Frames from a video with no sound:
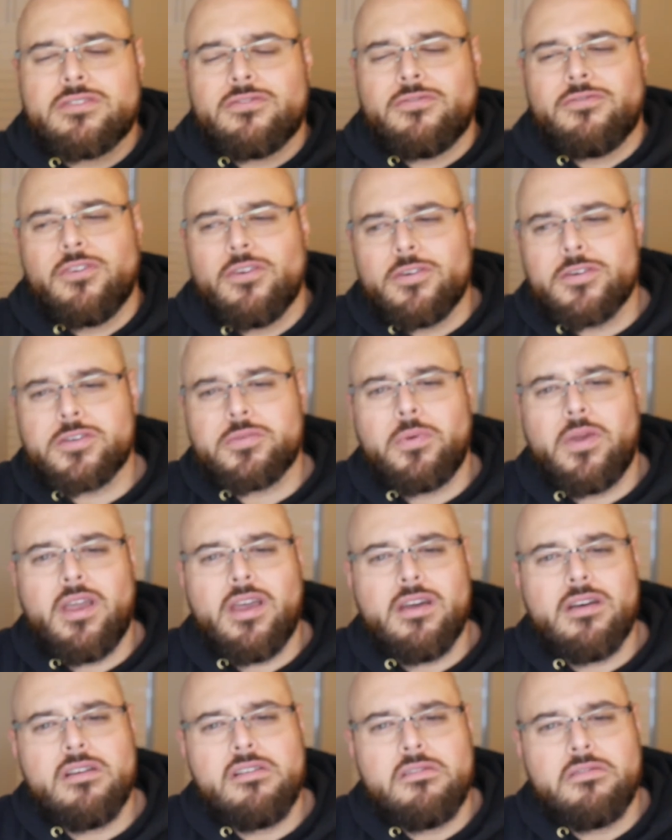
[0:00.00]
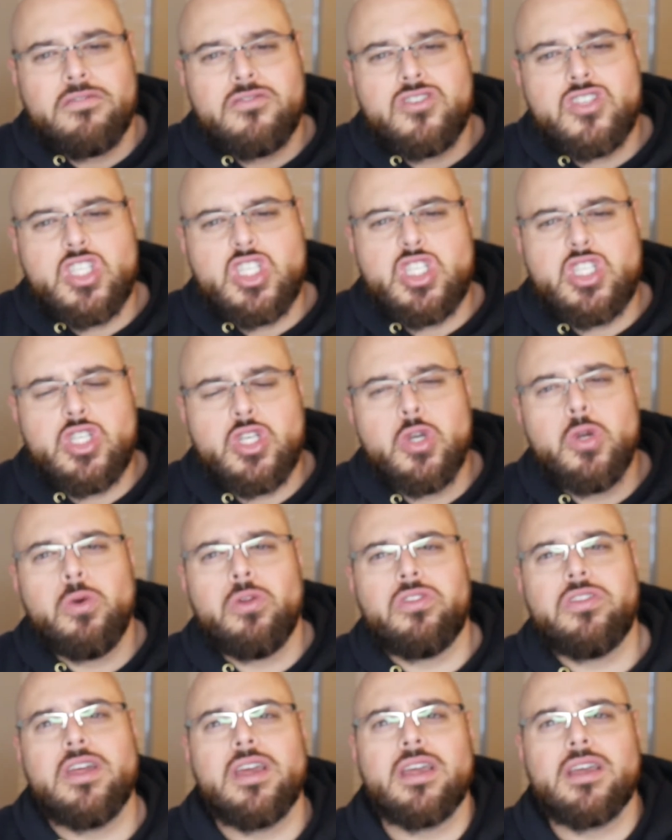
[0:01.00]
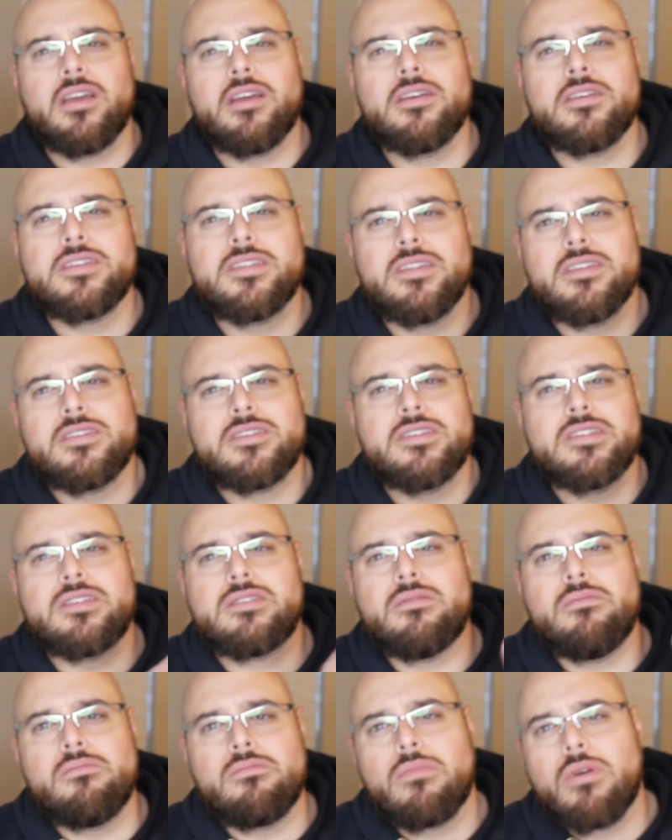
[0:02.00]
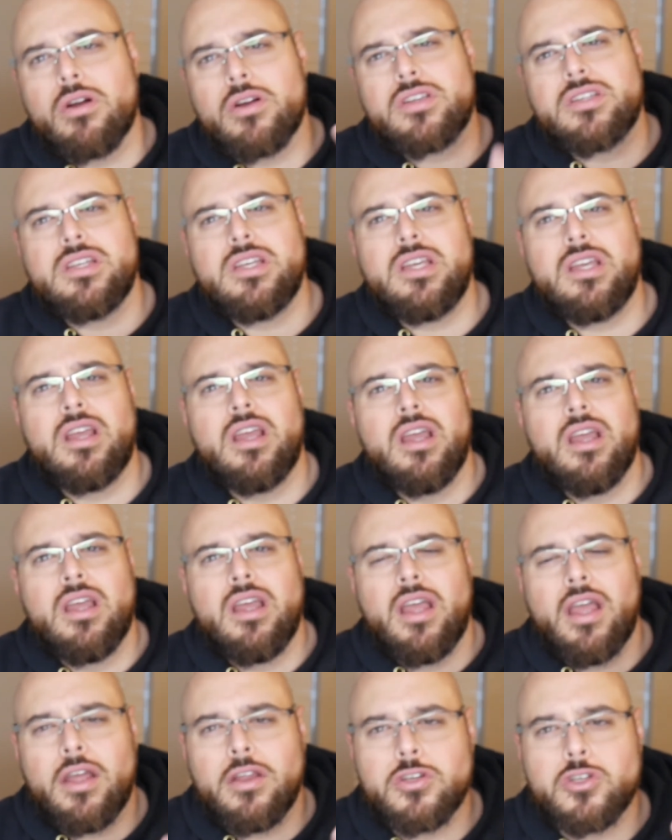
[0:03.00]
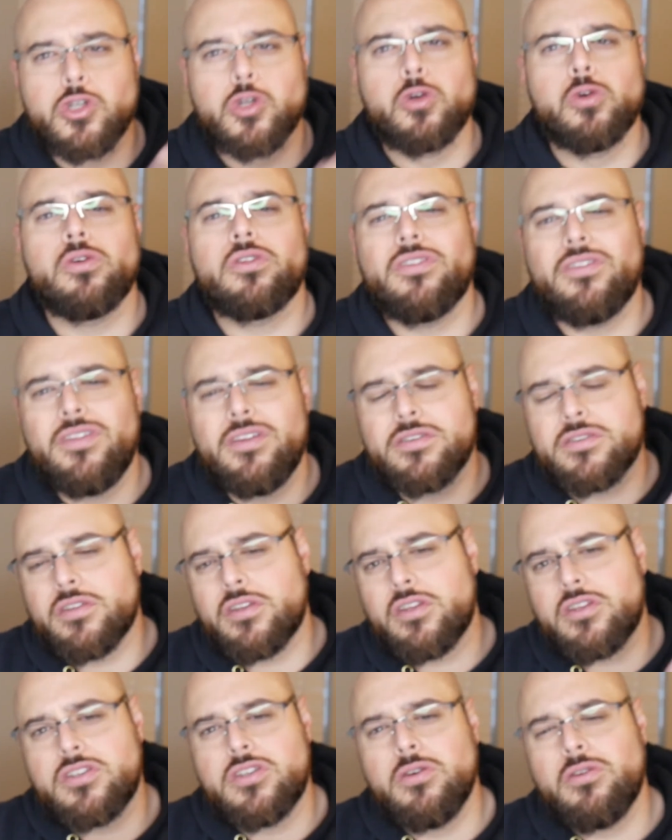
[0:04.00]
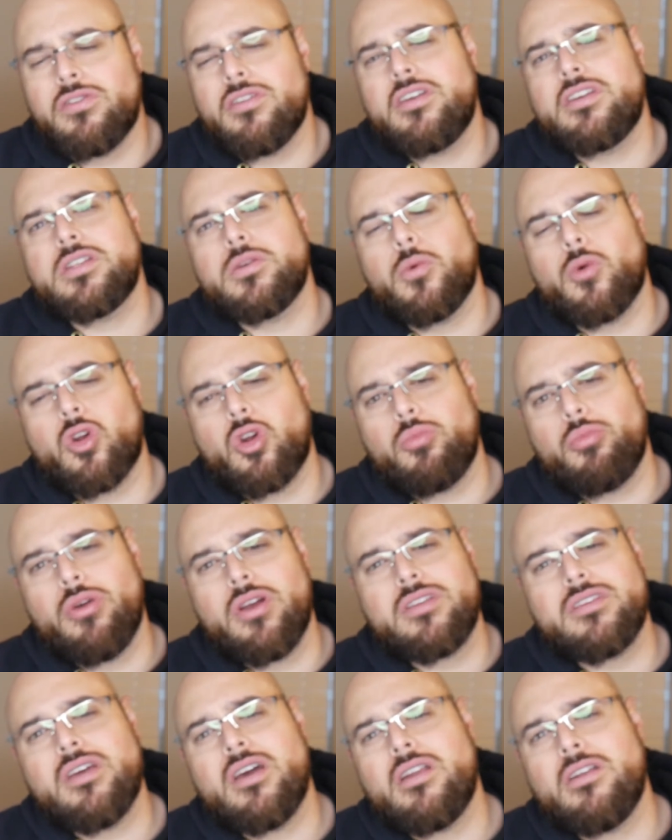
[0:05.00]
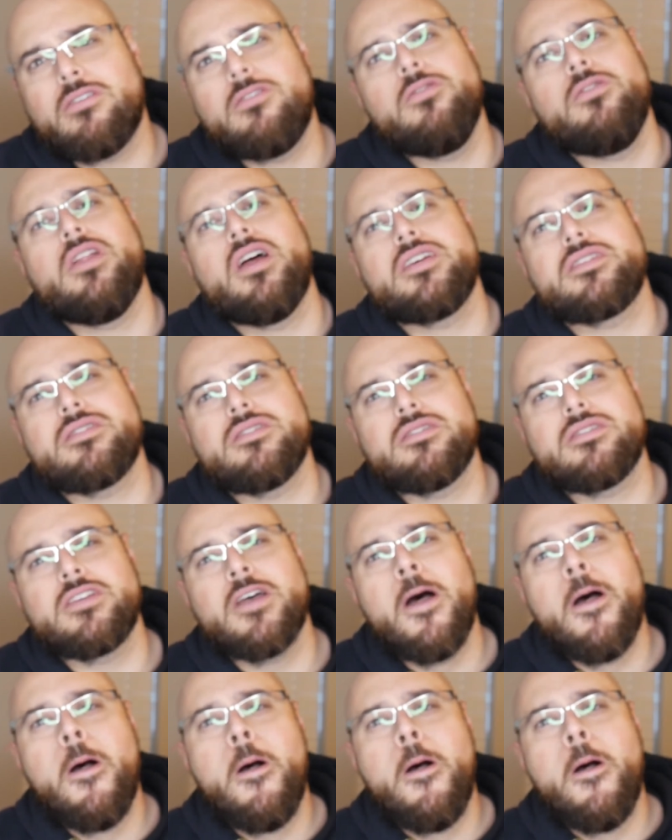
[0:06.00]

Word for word: verse, we have two things. This is mercy and truth, and these are the two things that we're going to break down in two lessons.